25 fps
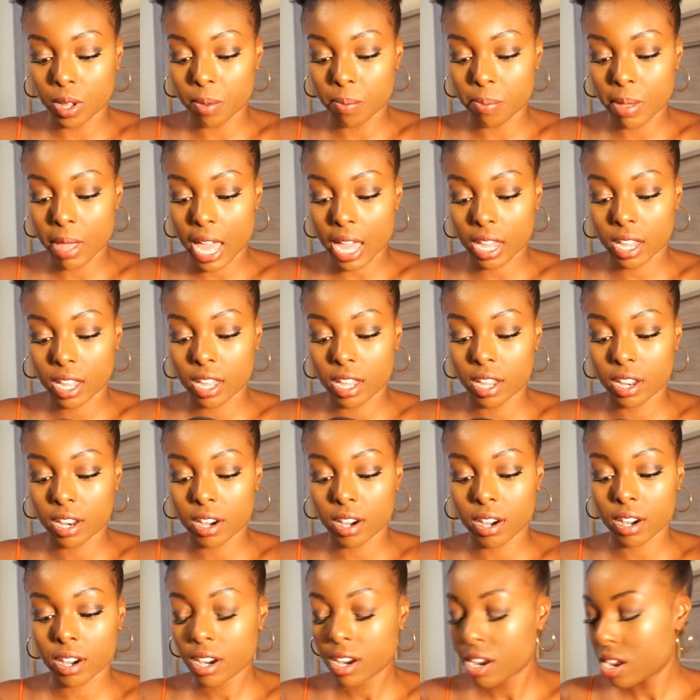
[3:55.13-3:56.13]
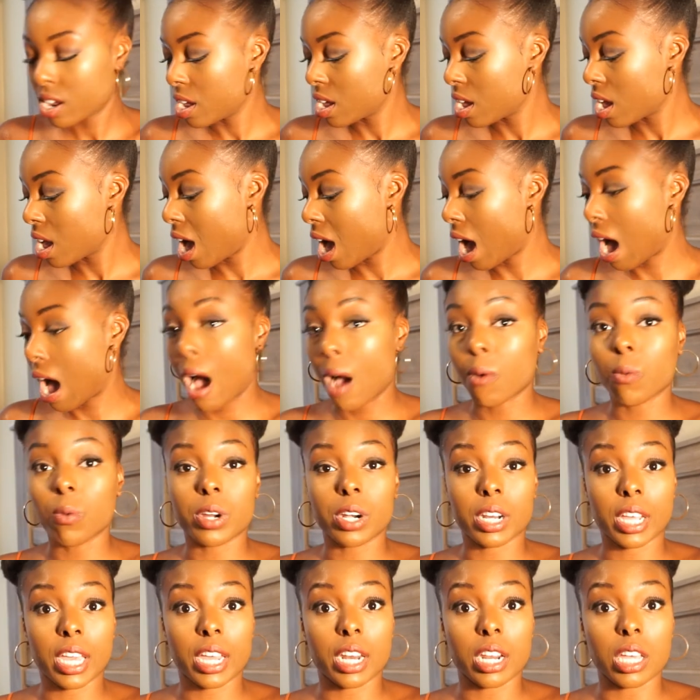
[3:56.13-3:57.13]
unpack hair, I
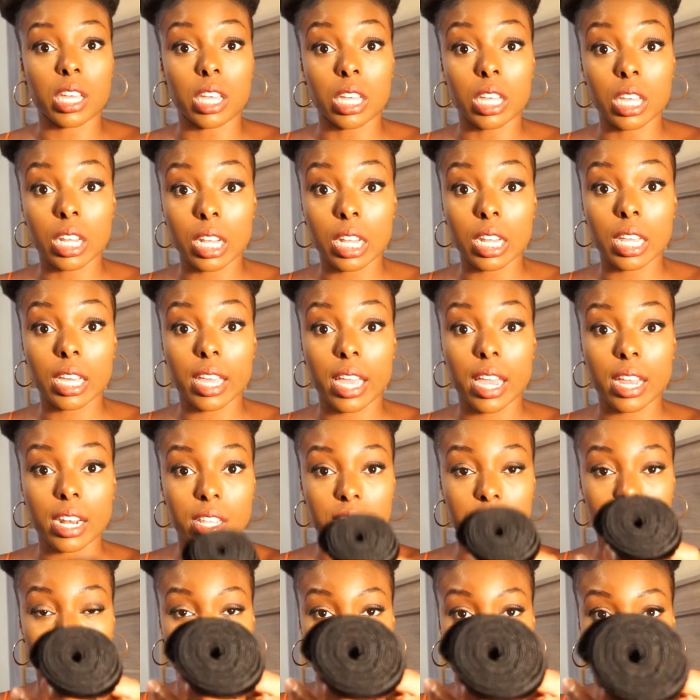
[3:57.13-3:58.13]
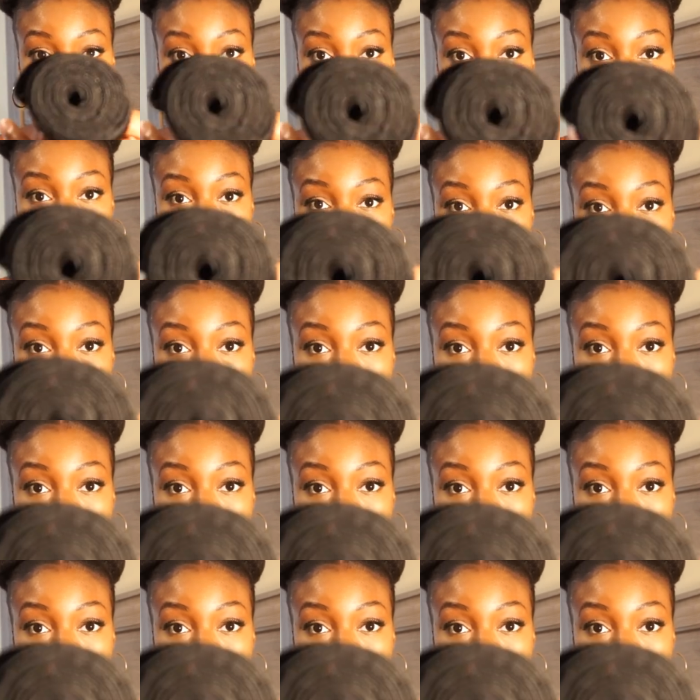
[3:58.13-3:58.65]
want to get a good look at it. So that's why I'm just